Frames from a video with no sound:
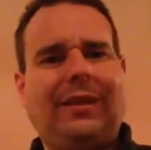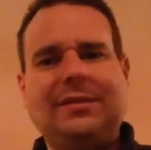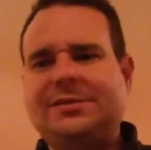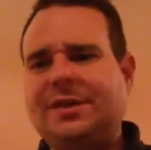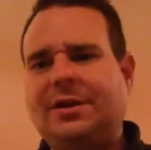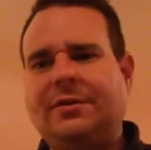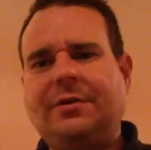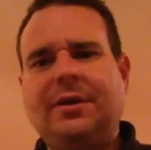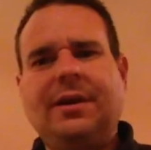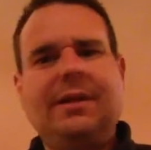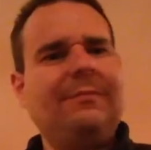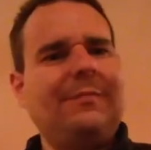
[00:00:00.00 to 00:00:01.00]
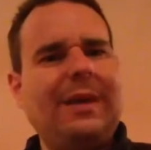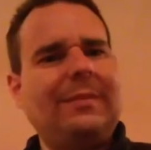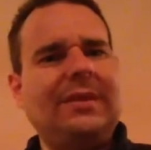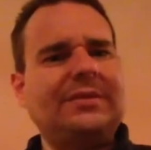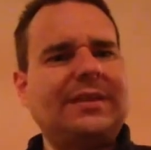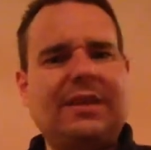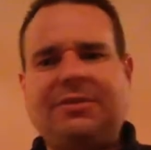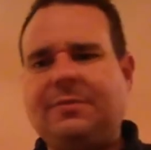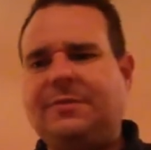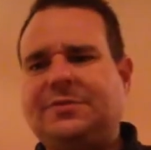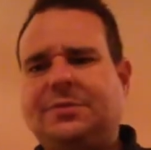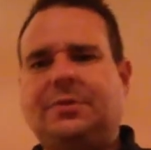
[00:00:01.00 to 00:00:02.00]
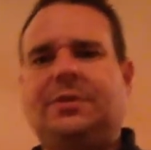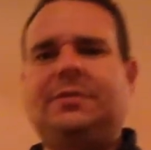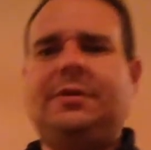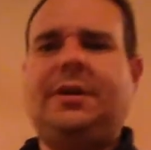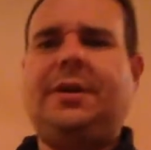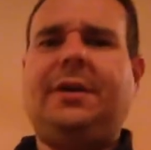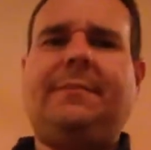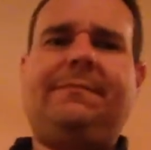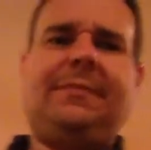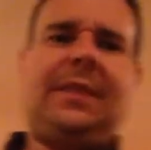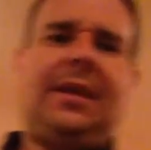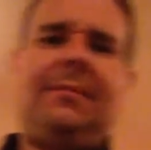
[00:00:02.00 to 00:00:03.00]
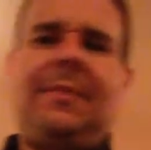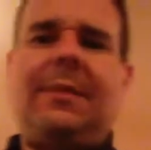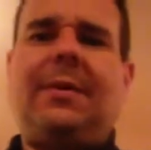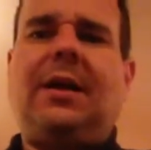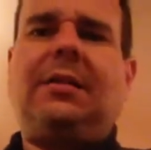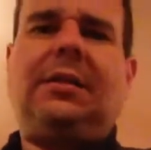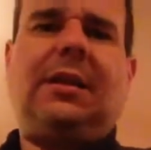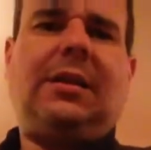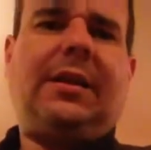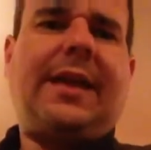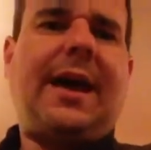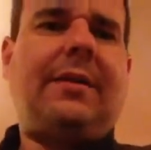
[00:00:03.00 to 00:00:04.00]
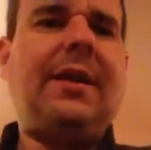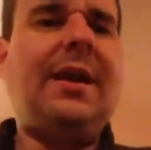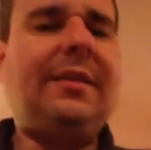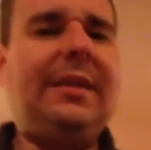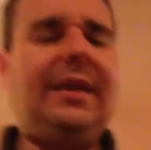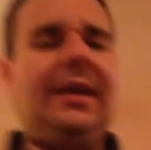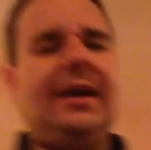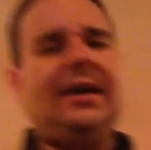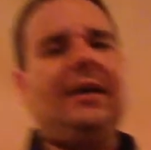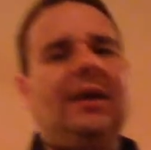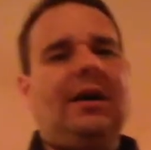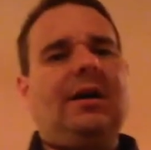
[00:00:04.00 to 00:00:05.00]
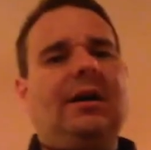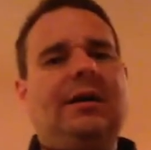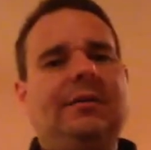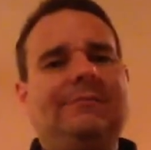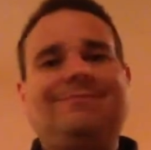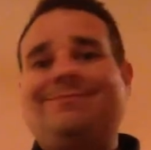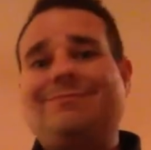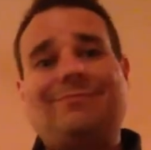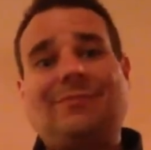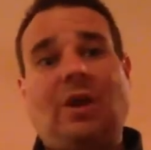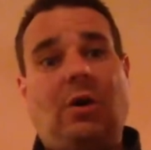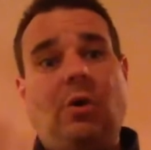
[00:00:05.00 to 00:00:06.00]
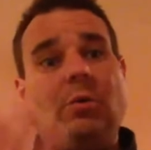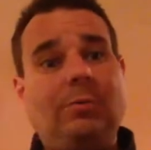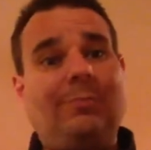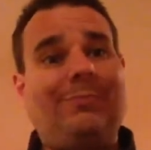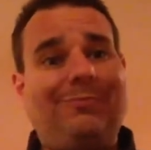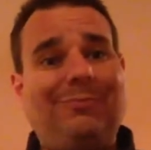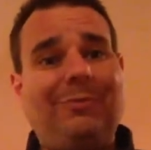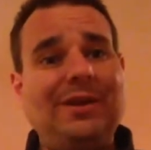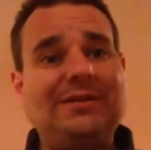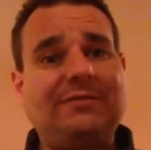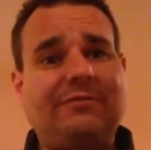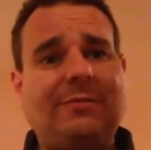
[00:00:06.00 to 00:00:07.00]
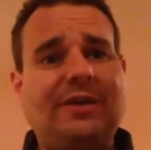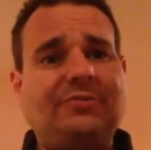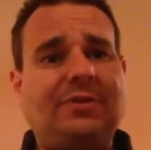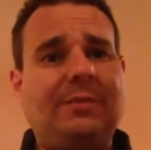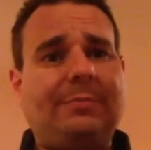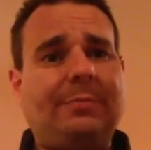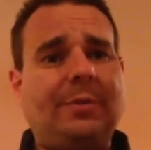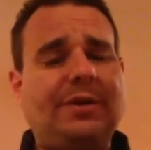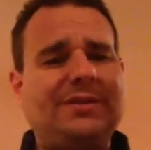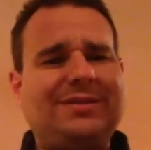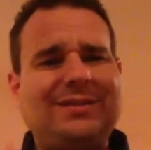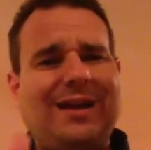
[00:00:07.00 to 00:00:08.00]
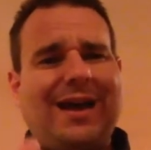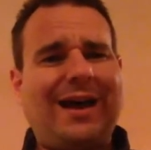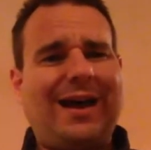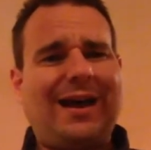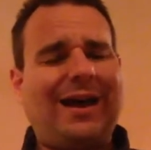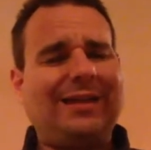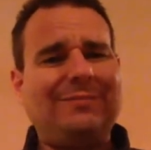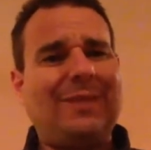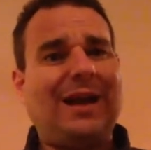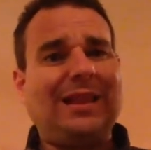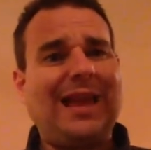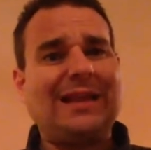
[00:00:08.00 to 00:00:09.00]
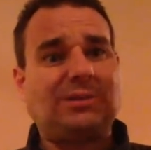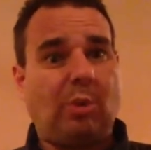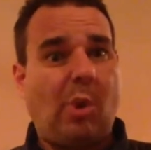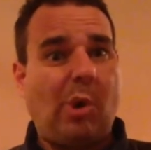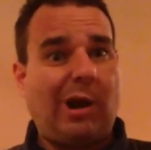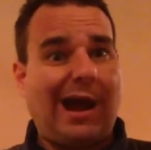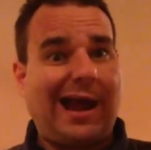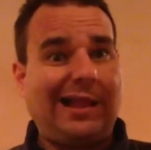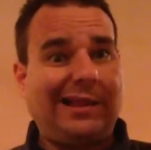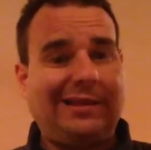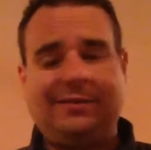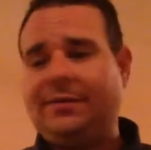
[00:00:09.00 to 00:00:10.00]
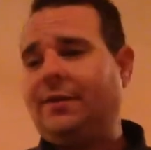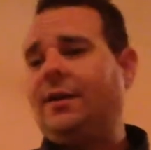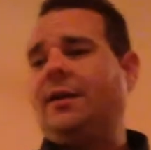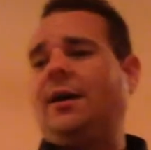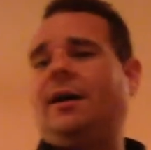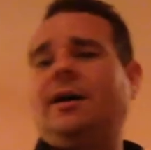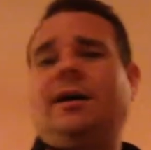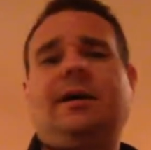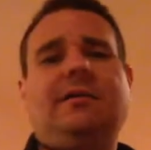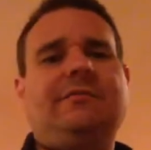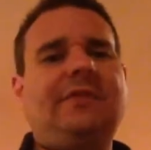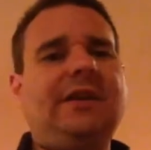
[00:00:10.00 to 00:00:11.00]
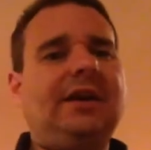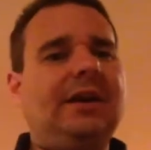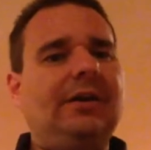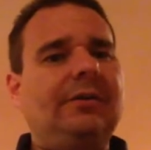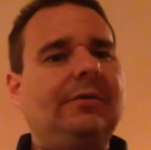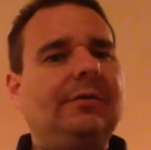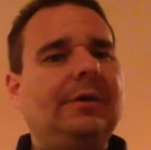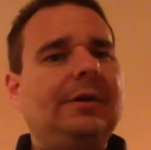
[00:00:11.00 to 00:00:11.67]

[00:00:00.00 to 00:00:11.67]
so maybe there's that thrift store. Um, maybe I'll, I'll, luck out. The uh, whole reason for my trip was my last Long Island uh, video,